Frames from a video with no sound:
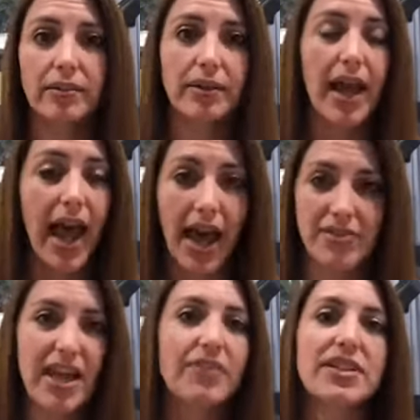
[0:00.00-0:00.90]
I have
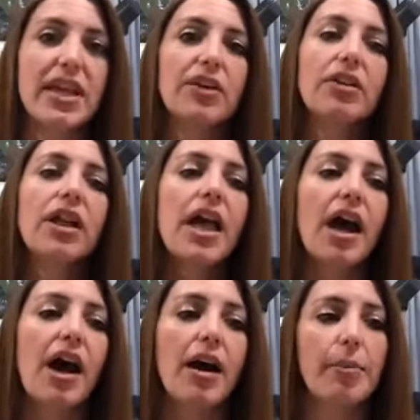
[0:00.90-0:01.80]
to have a title,
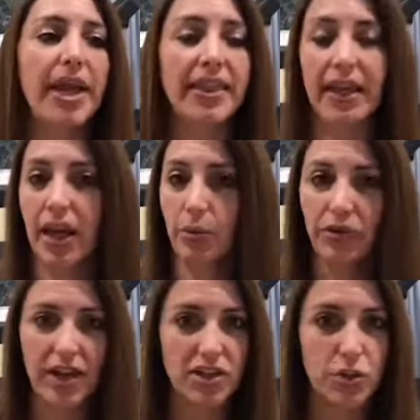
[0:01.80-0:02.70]
and then I will
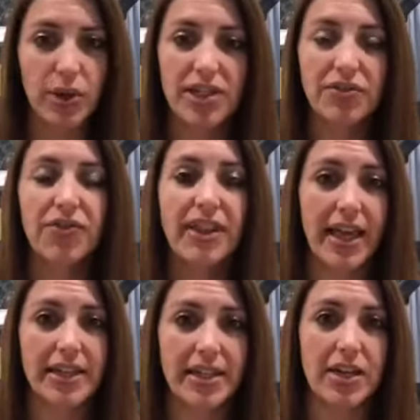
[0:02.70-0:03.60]
write a story to fit
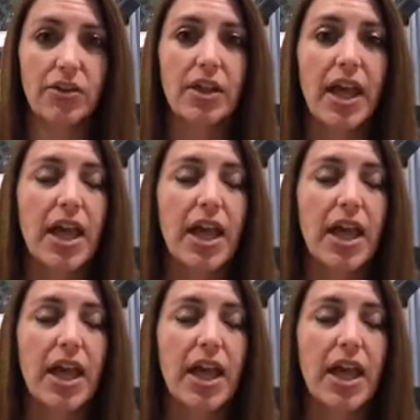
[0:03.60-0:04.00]
that title.